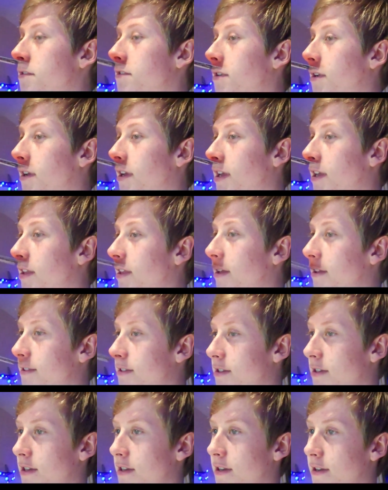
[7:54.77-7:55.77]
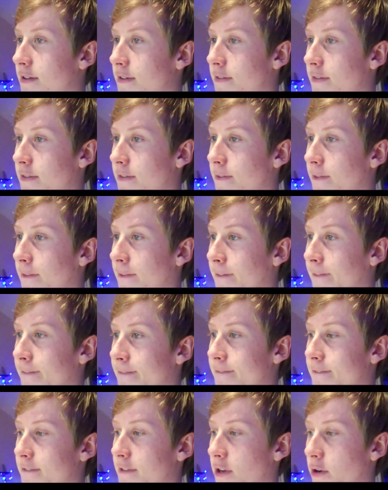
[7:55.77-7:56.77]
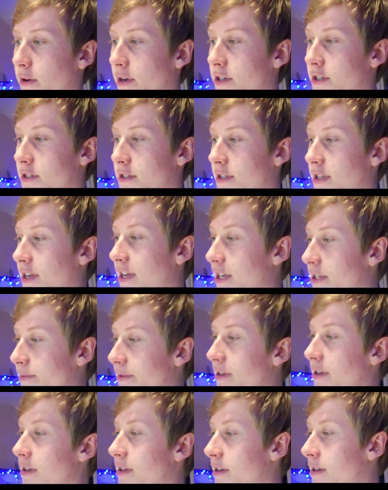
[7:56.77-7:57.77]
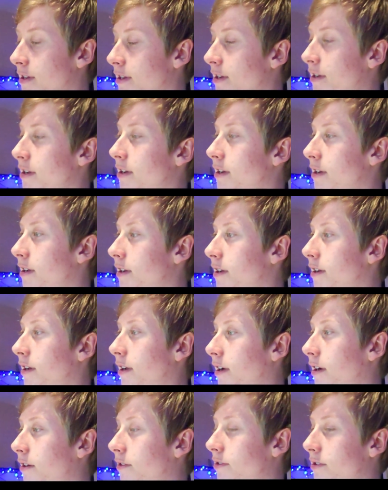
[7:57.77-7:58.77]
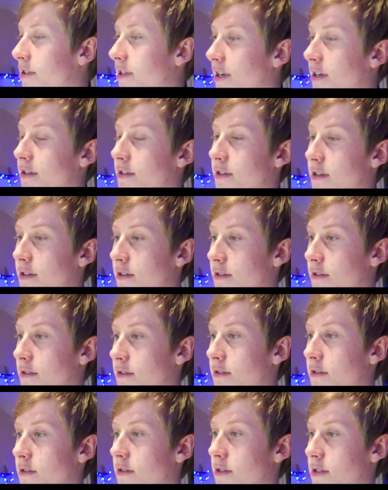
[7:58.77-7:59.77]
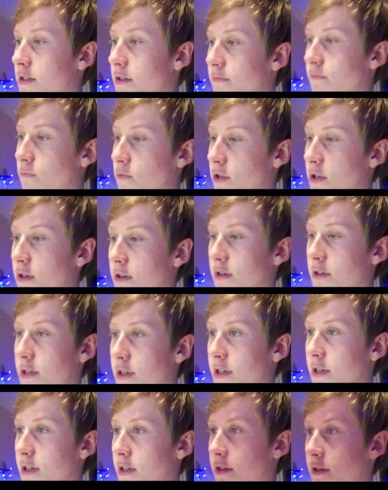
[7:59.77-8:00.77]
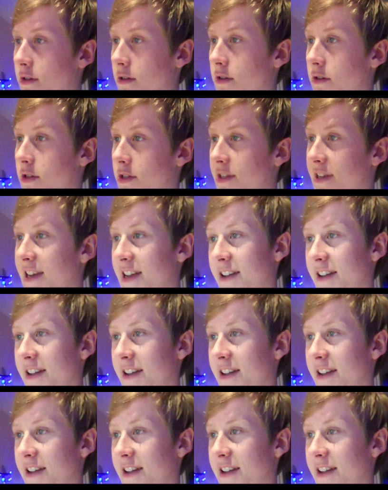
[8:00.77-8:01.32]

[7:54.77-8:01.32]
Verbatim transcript: So yeah, that's the questions that he asked me. I'm just texting someone, because